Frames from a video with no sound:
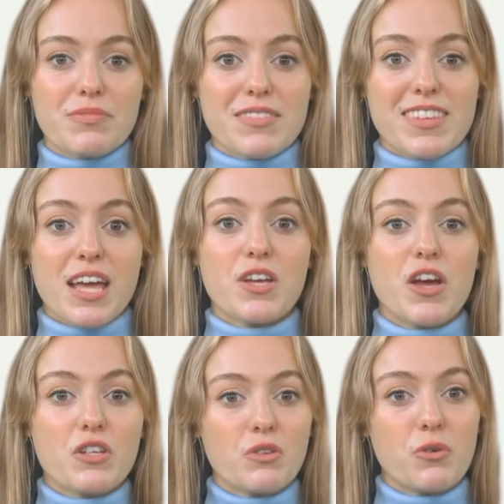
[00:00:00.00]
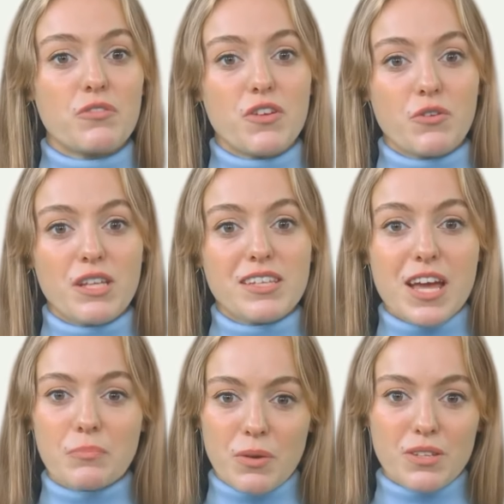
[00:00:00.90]
Psychological Theories
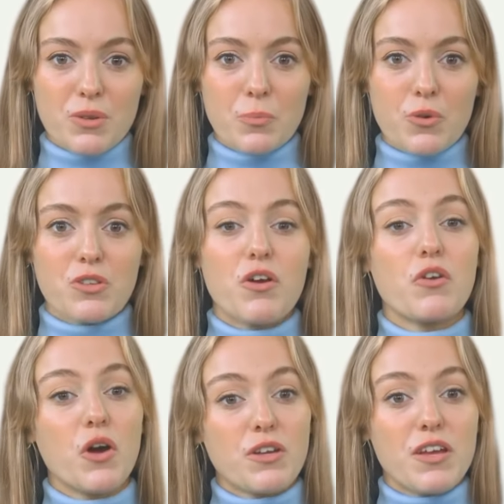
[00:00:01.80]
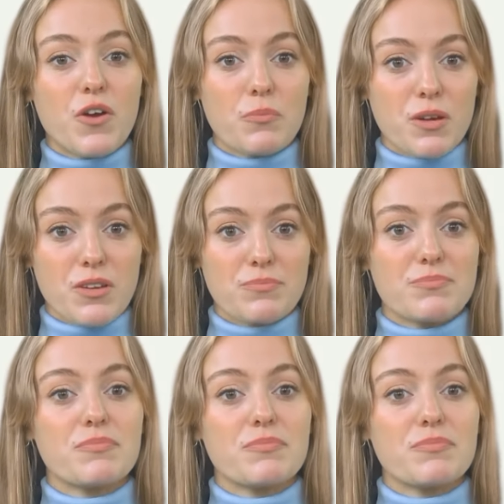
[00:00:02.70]
and Principles of Art Therapy,